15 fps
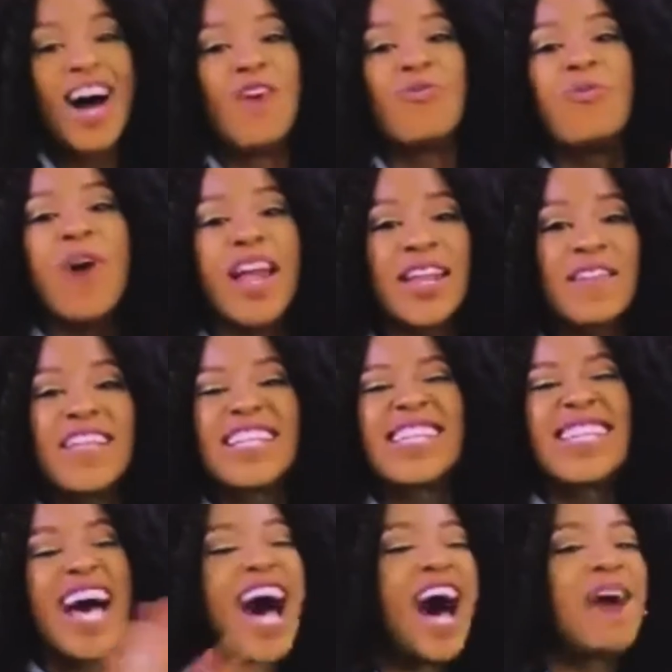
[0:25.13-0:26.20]
one of the
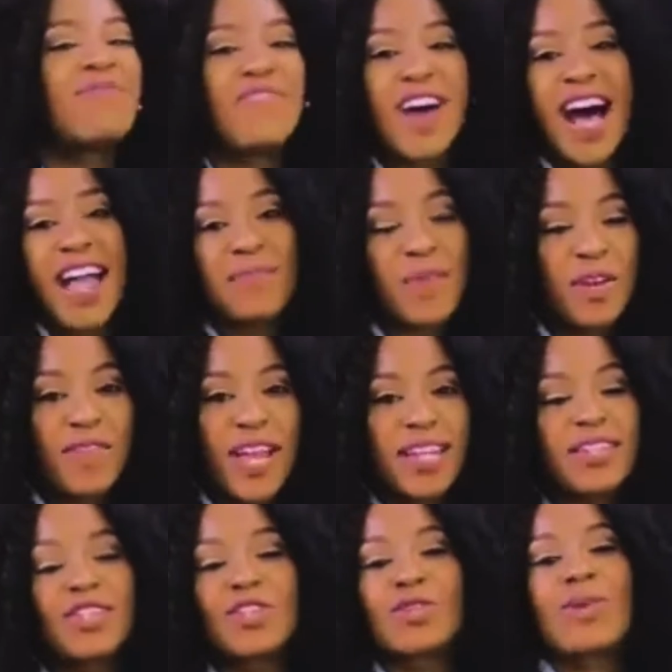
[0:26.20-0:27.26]
top 5
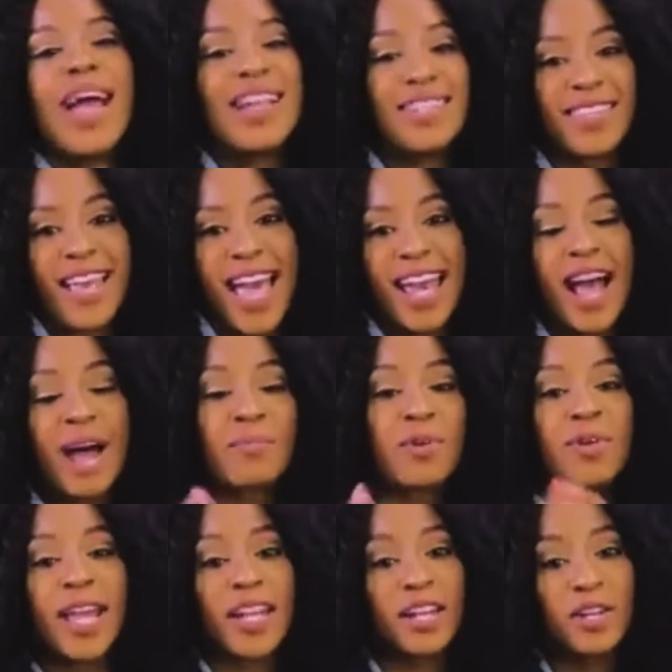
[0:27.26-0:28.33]
scratch that, I'm
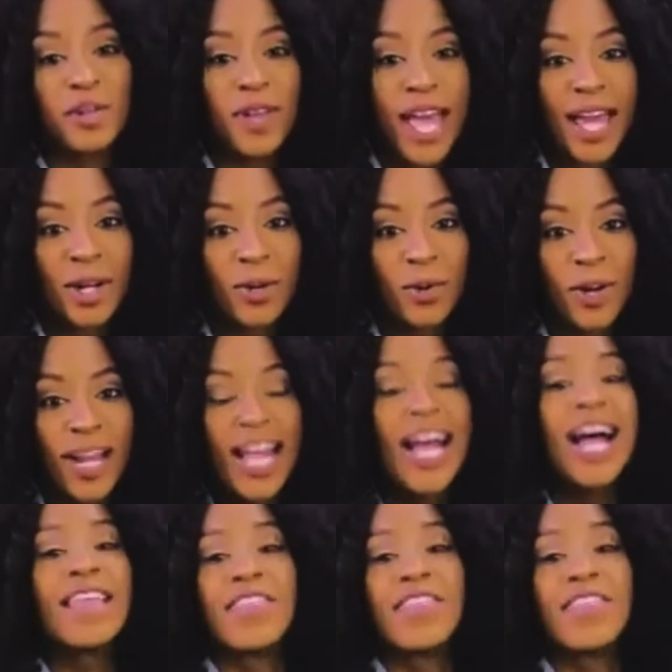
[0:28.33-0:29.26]
creating a new category,